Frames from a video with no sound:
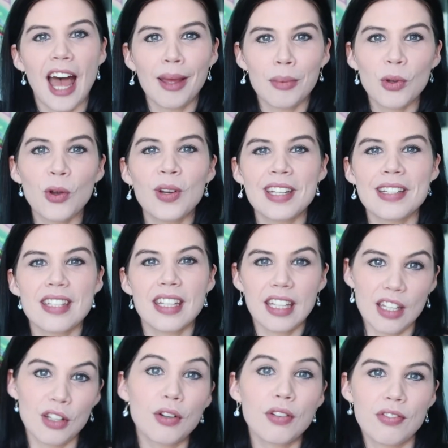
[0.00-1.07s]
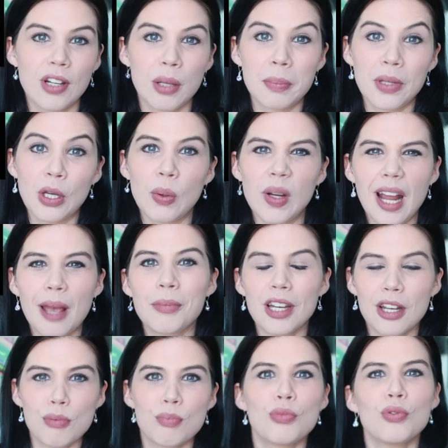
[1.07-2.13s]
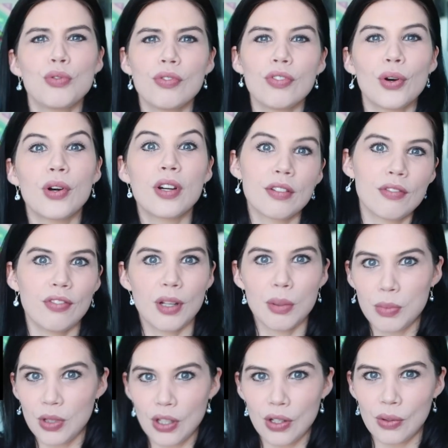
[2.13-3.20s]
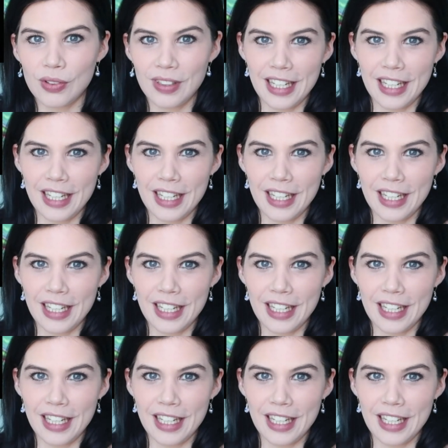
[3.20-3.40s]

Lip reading: I'm going to heal from you and I'm gonna move on from you.